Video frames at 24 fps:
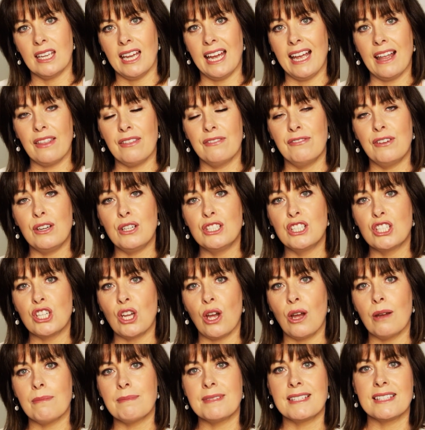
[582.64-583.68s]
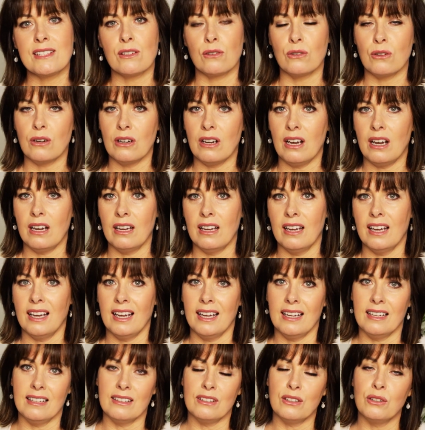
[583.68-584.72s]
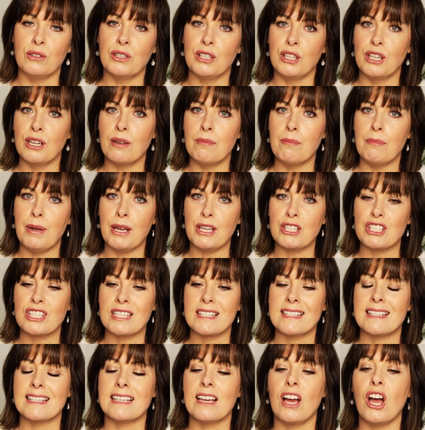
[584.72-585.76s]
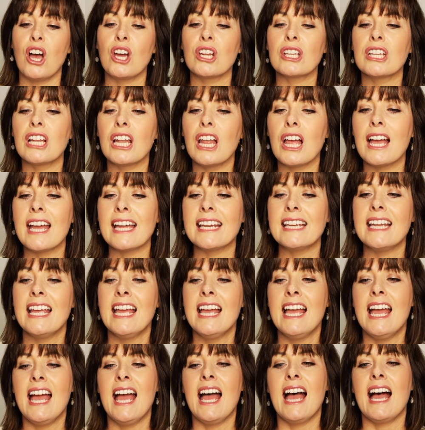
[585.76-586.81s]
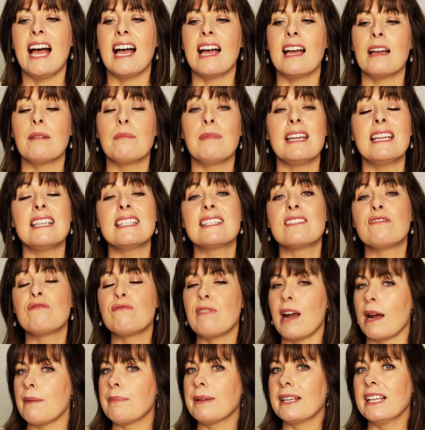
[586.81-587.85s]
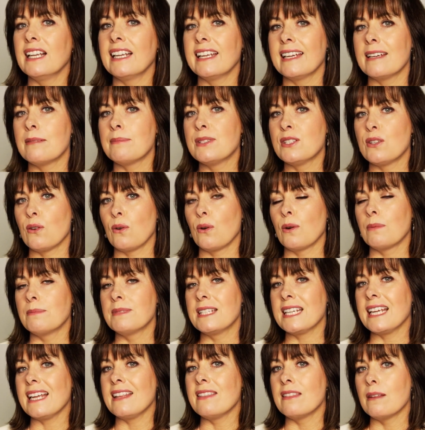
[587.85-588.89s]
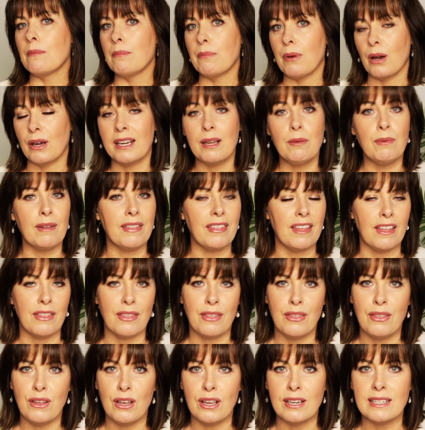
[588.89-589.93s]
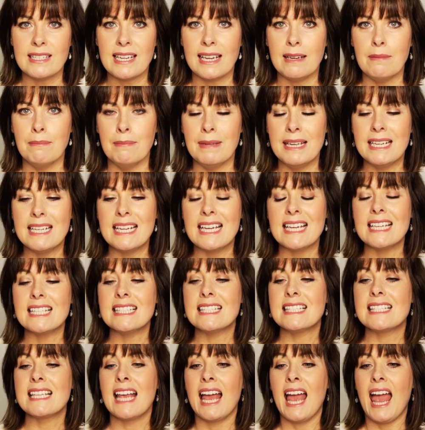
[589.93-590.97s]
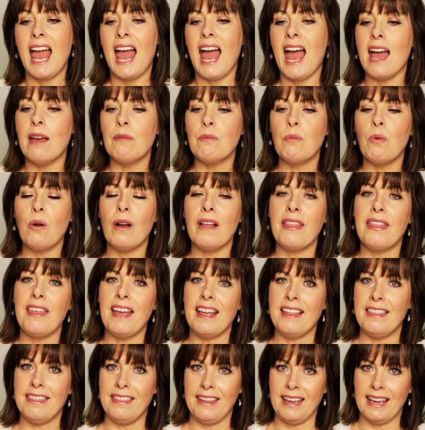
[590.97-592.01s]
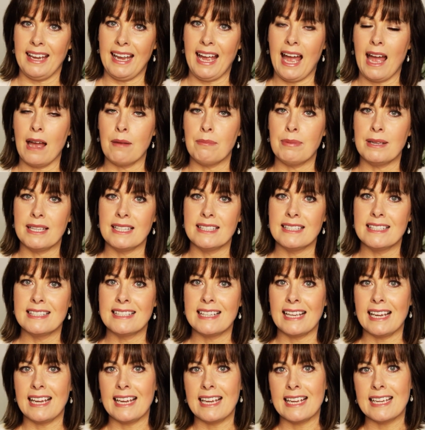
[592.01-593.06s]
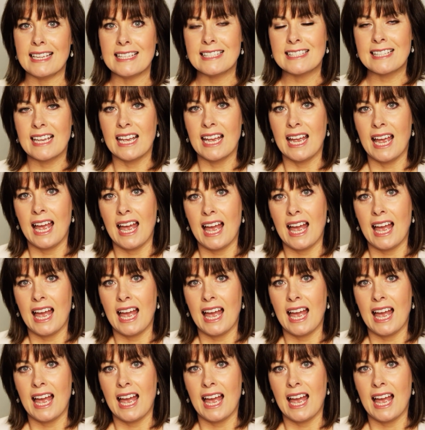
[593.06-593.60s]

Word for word: health food shops, or you can purchase it online. It's rapidly absorbed in the body within 30 minutes. And what they think happens is